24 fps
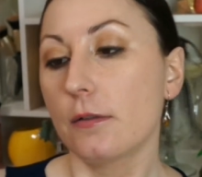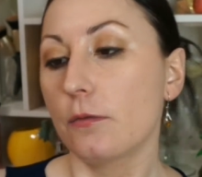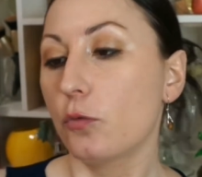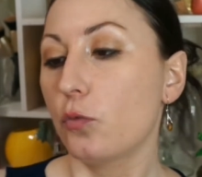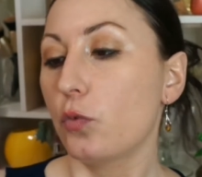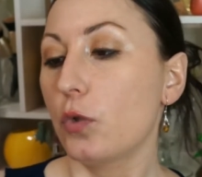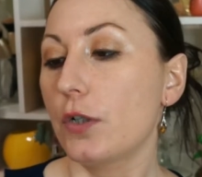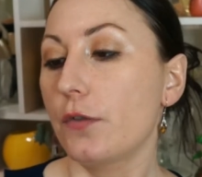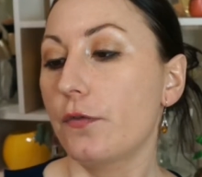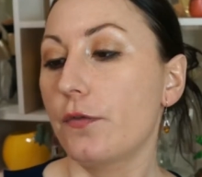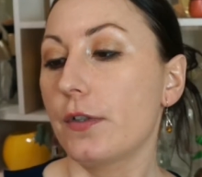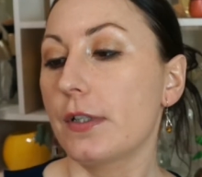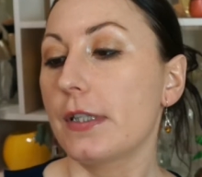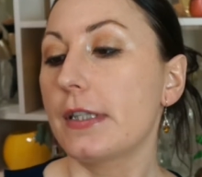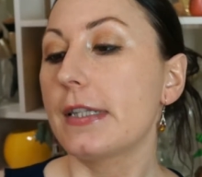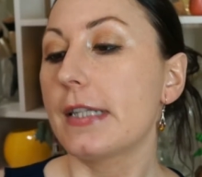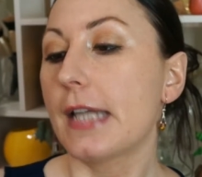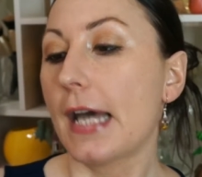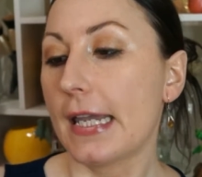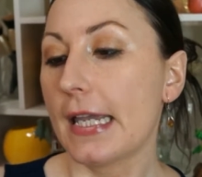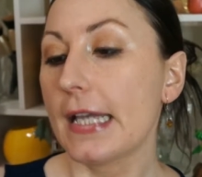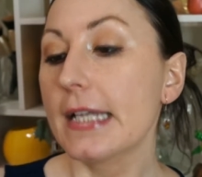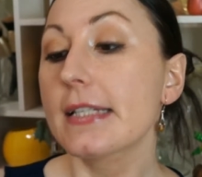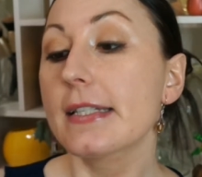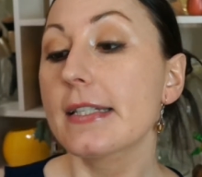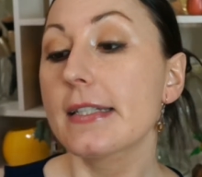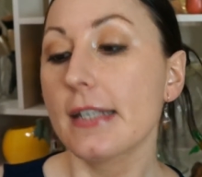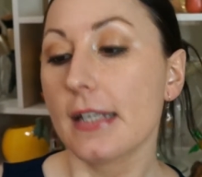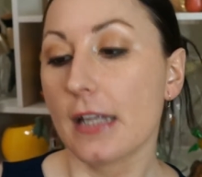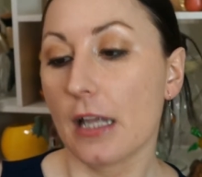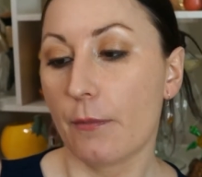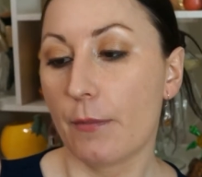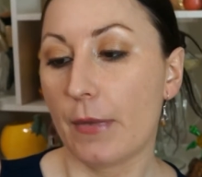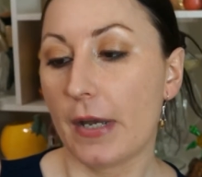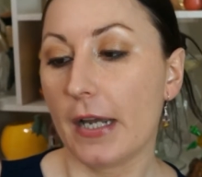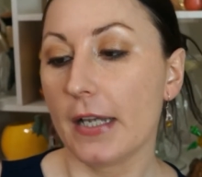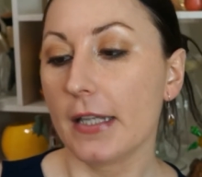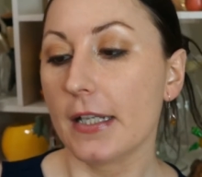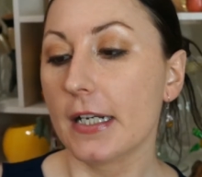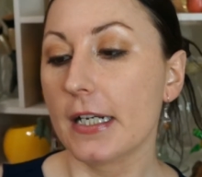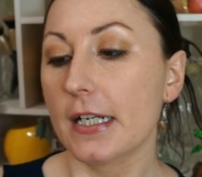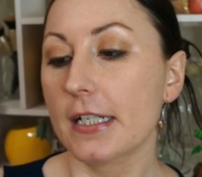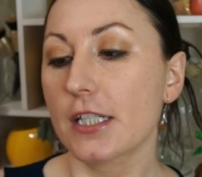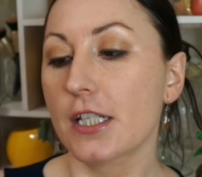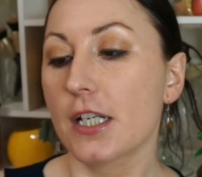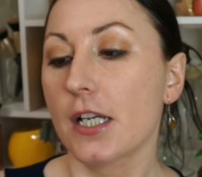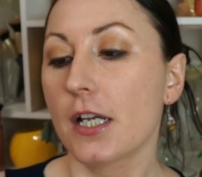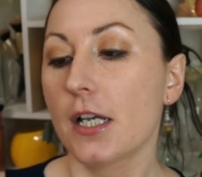With niacinamide,
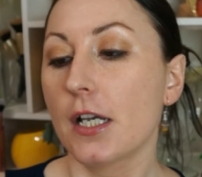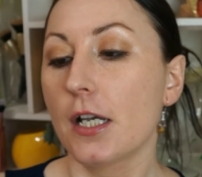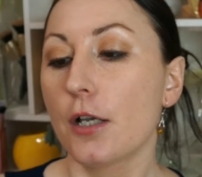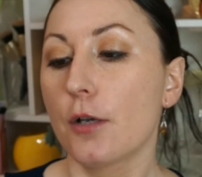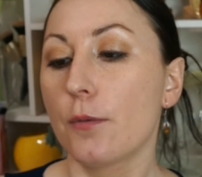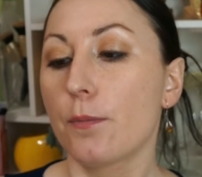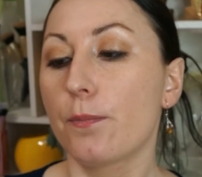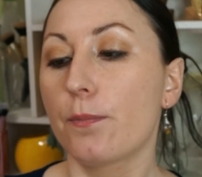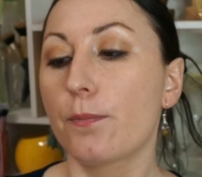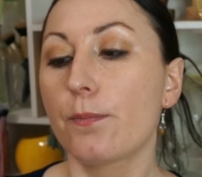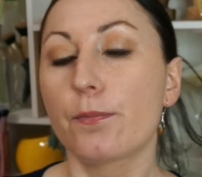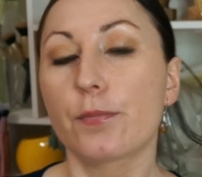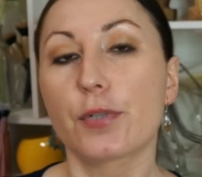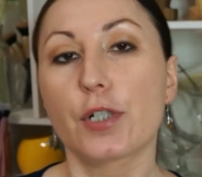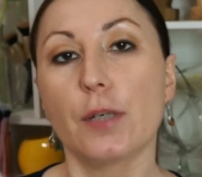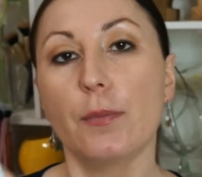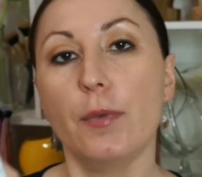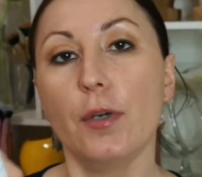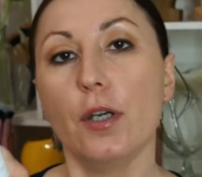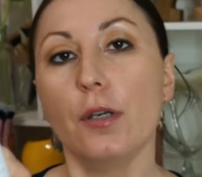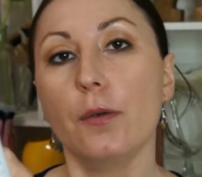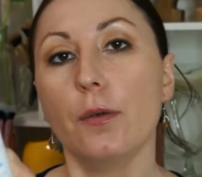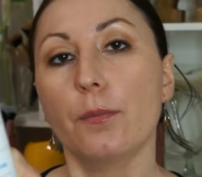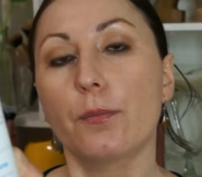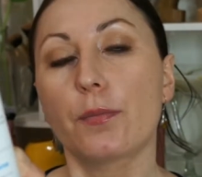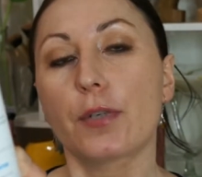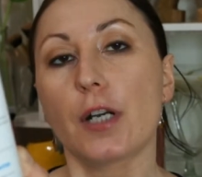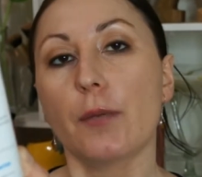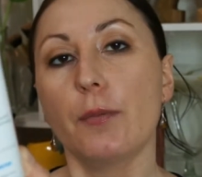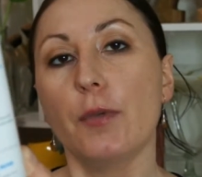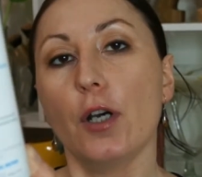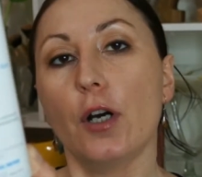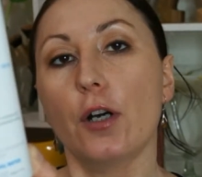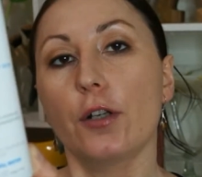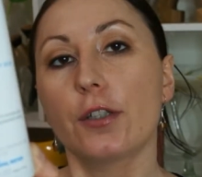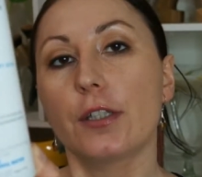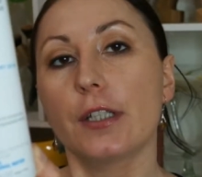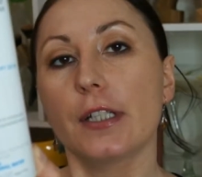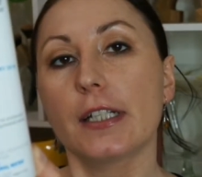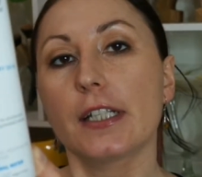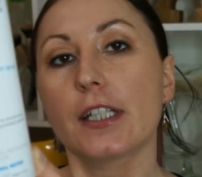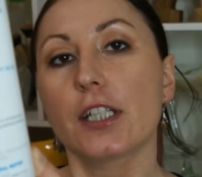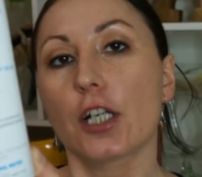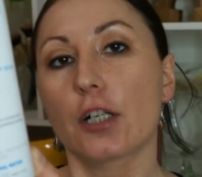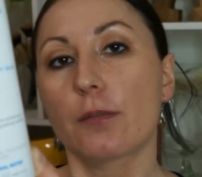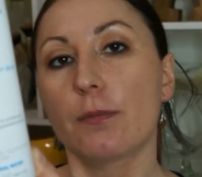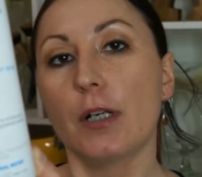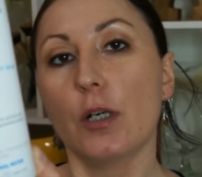has probiotic
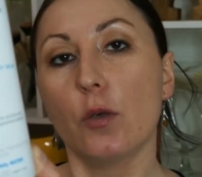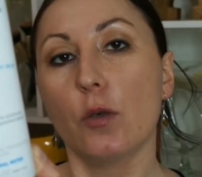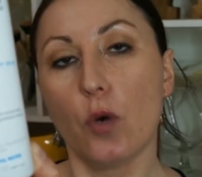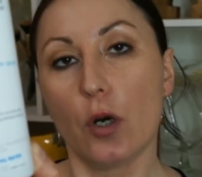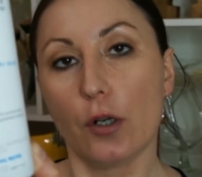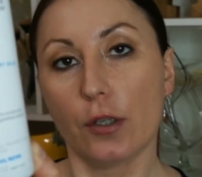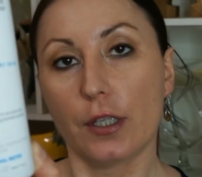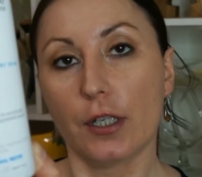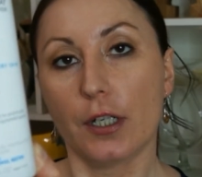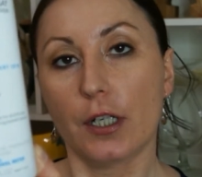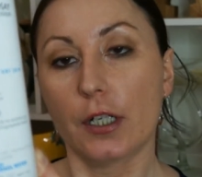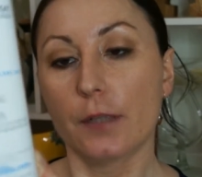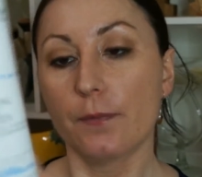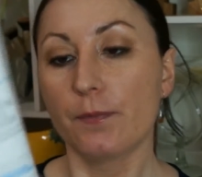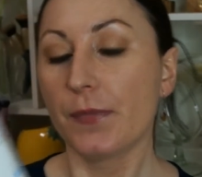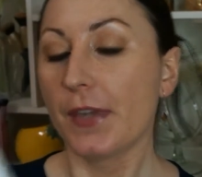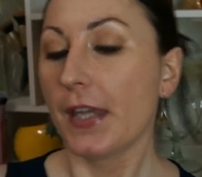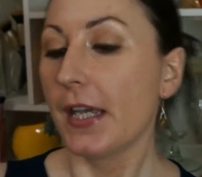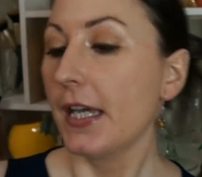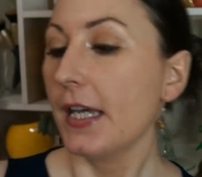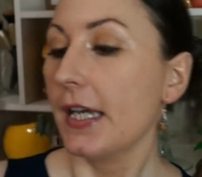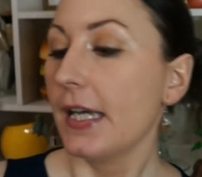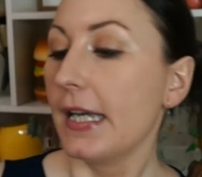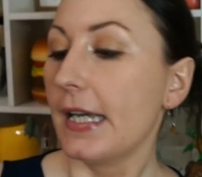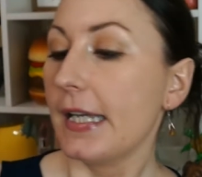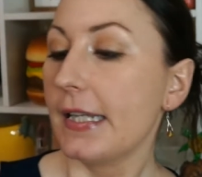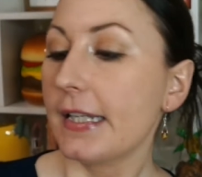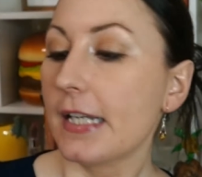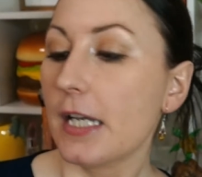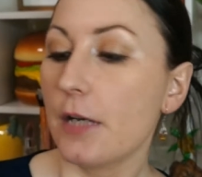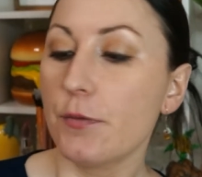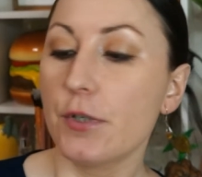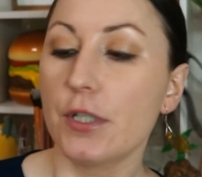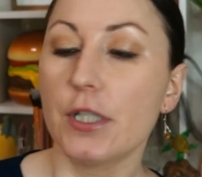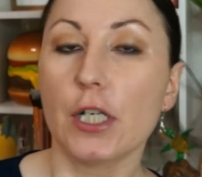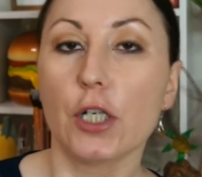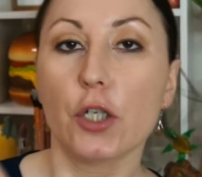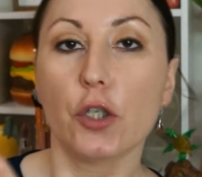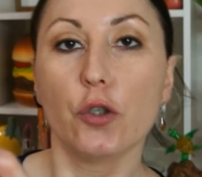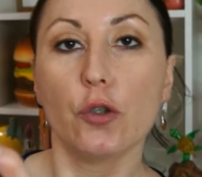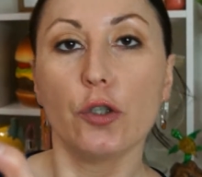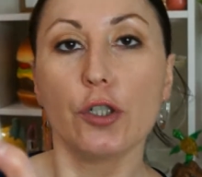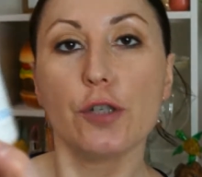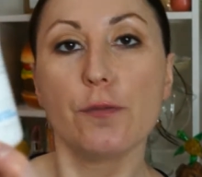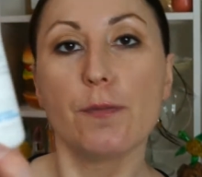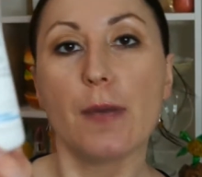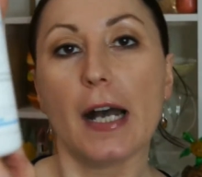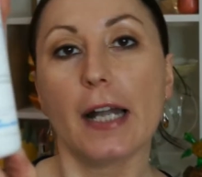thermal water. It comes in a
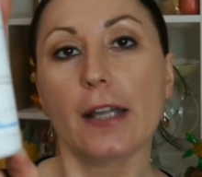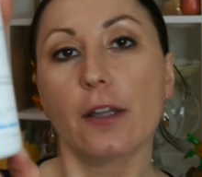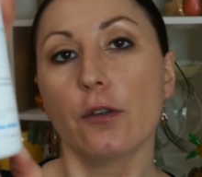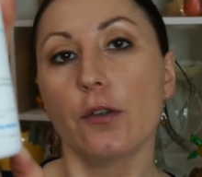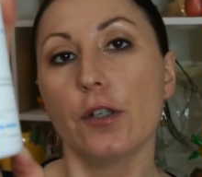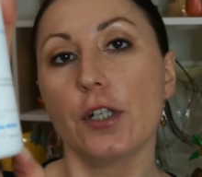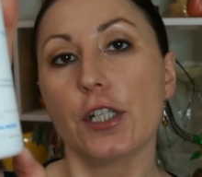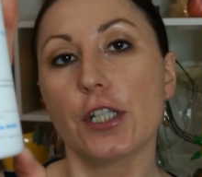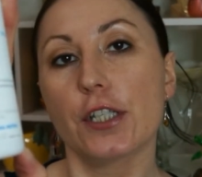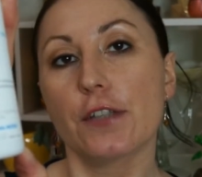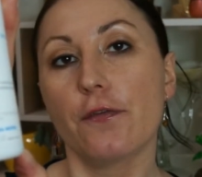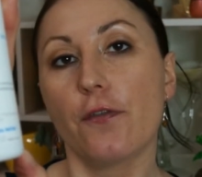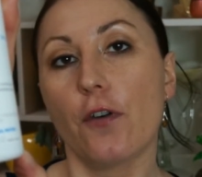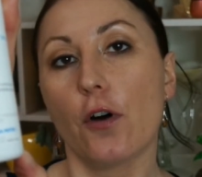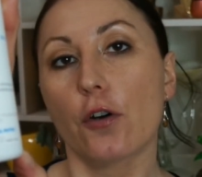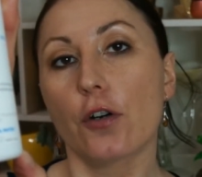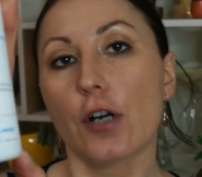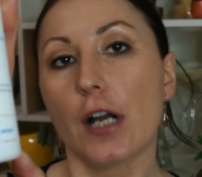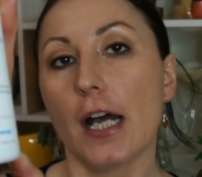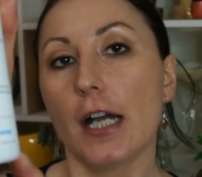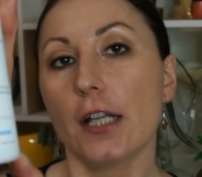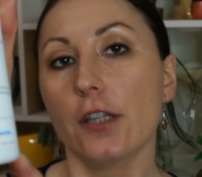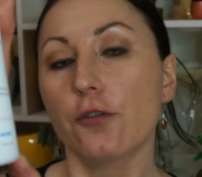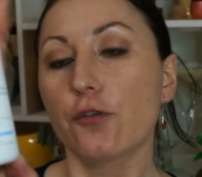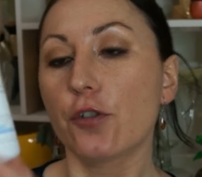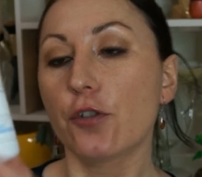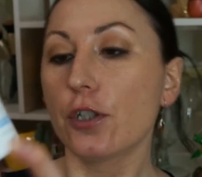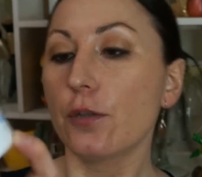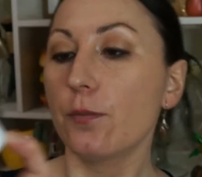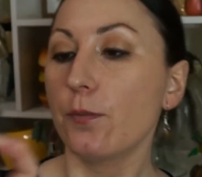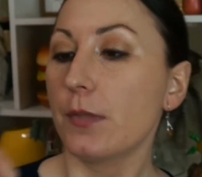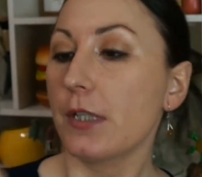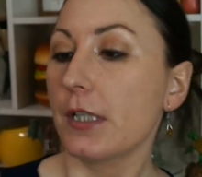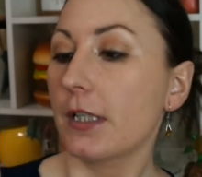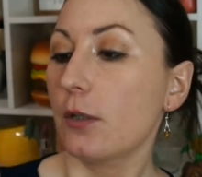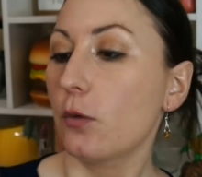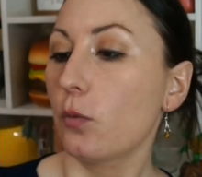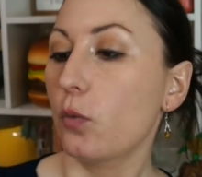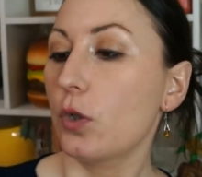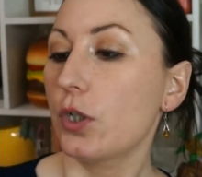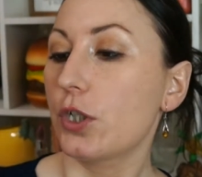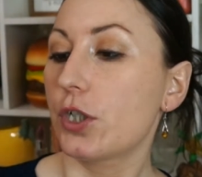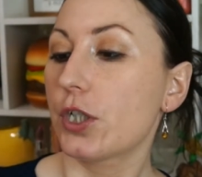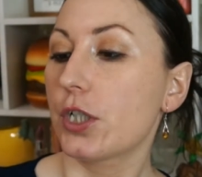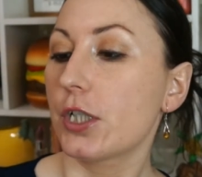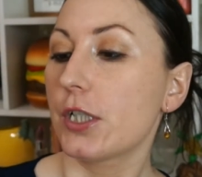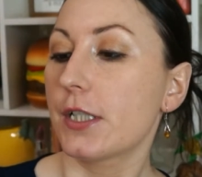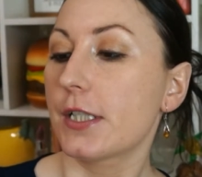huge bottle. It's 400 ml,
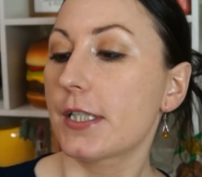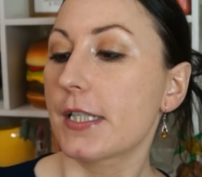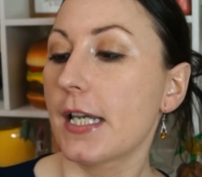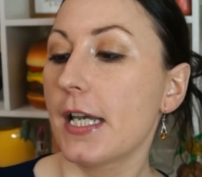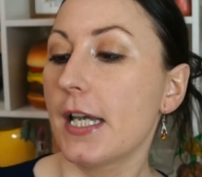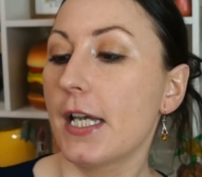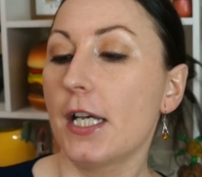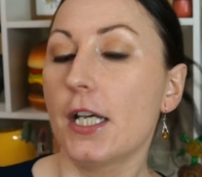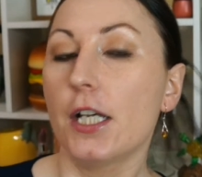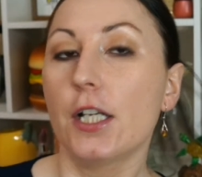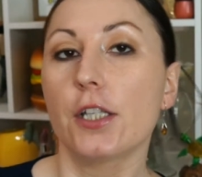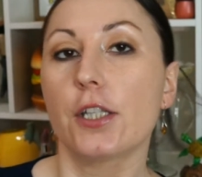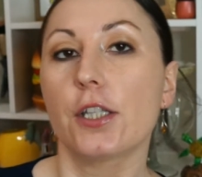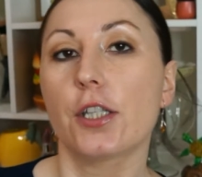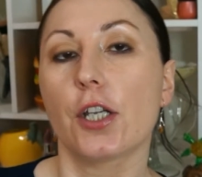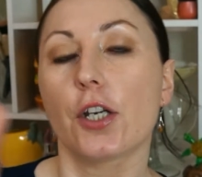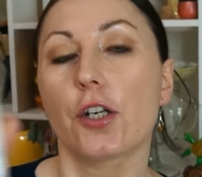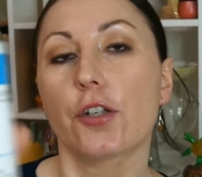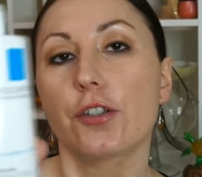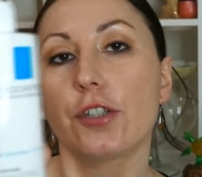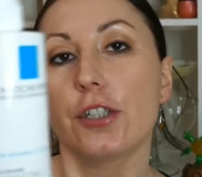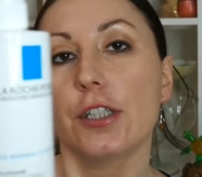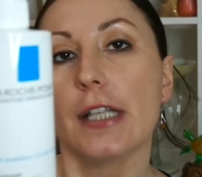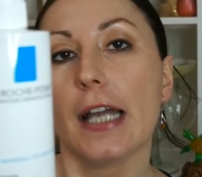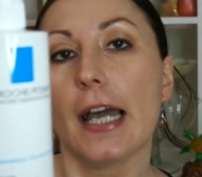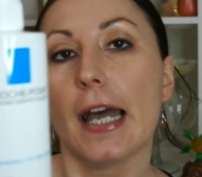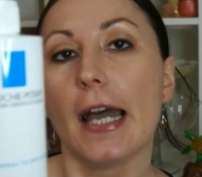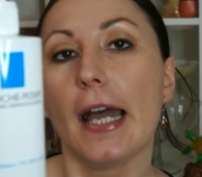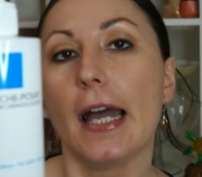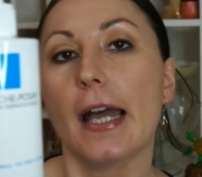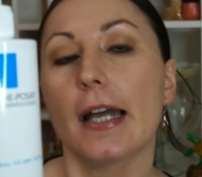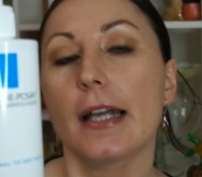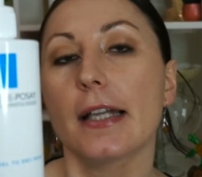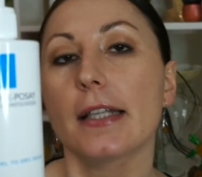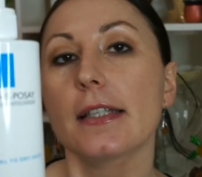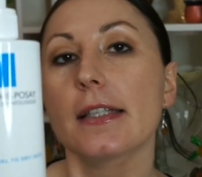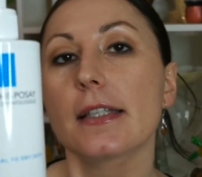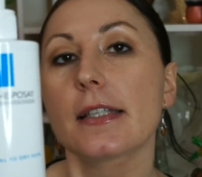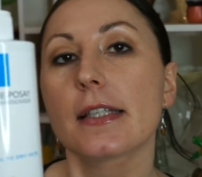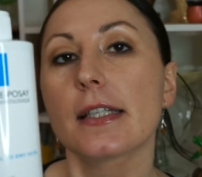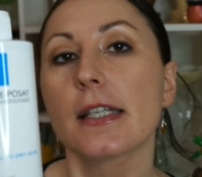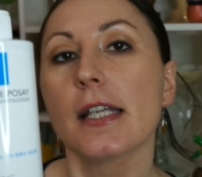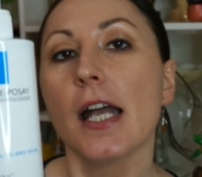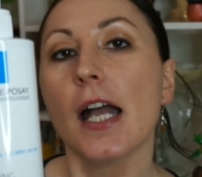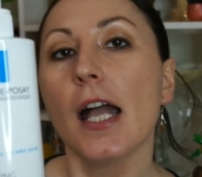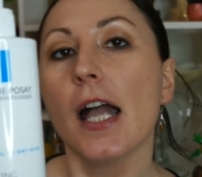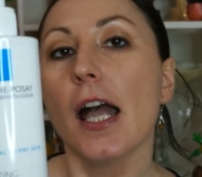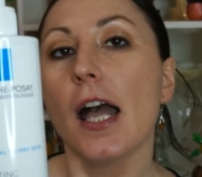which is 13 ounce.